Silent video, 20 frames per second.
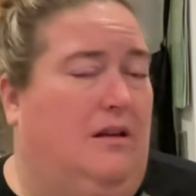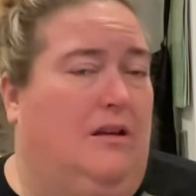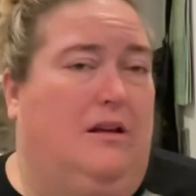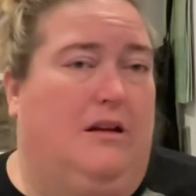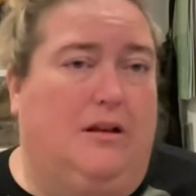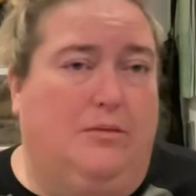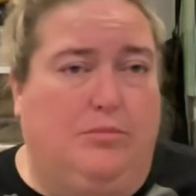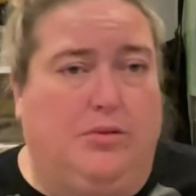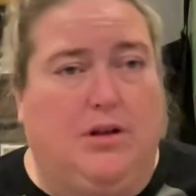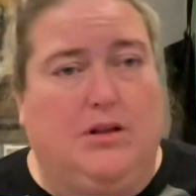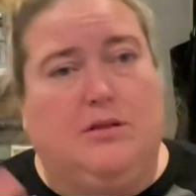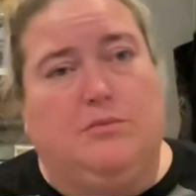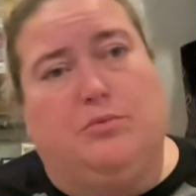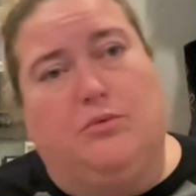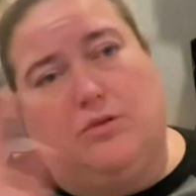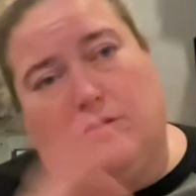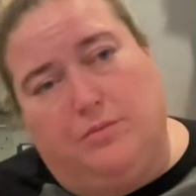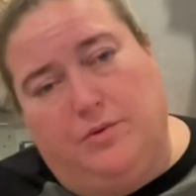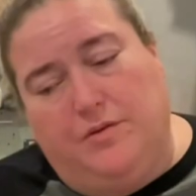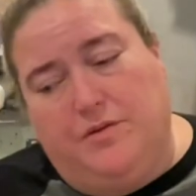unplug the
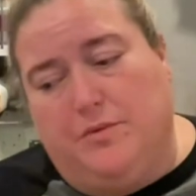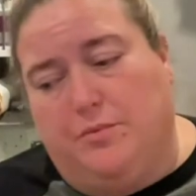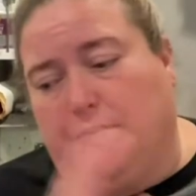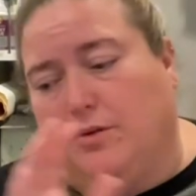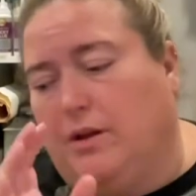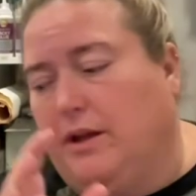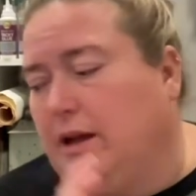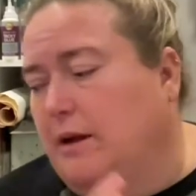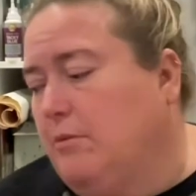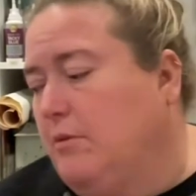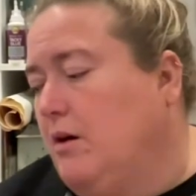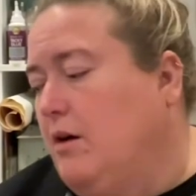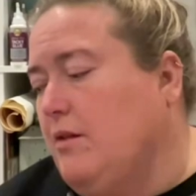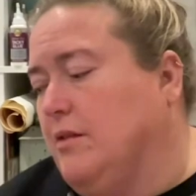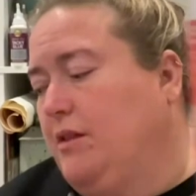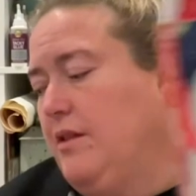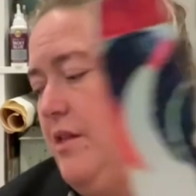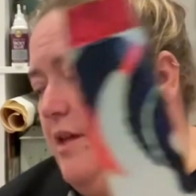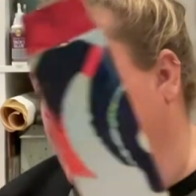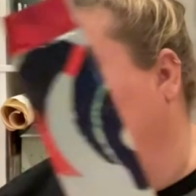board, move the board. Like, I'm all
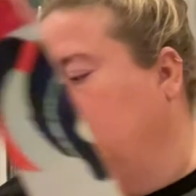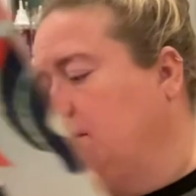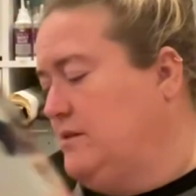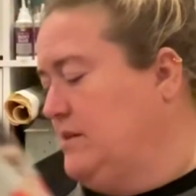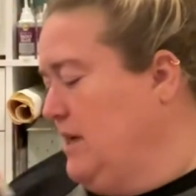the things.